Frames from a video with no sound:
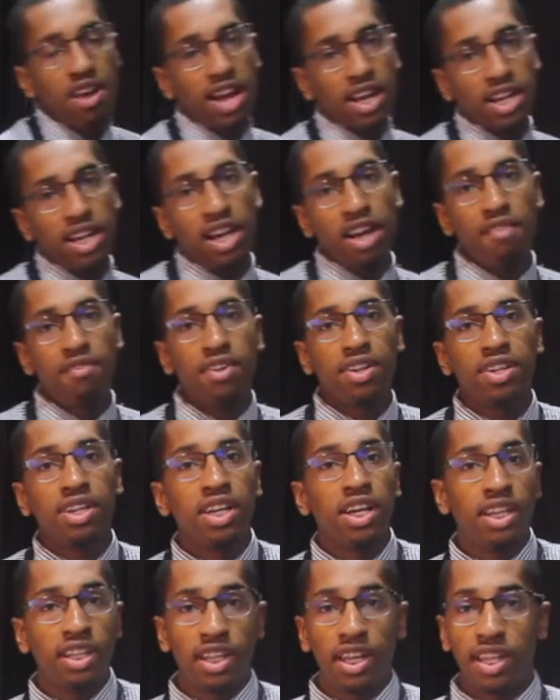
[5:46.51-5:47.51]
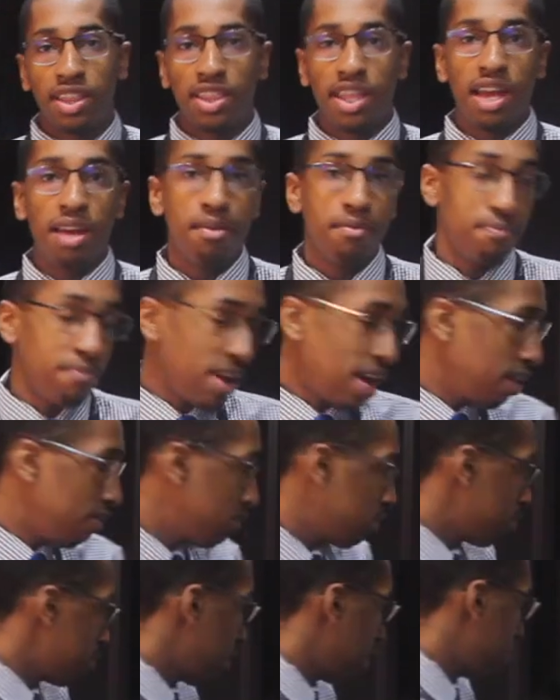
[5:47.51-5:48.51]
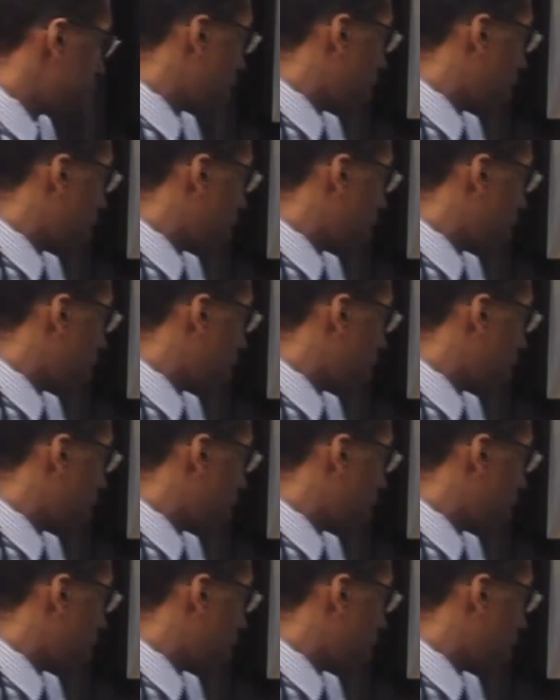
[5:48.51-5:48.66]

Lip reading: rack in the oven. Let that bake for about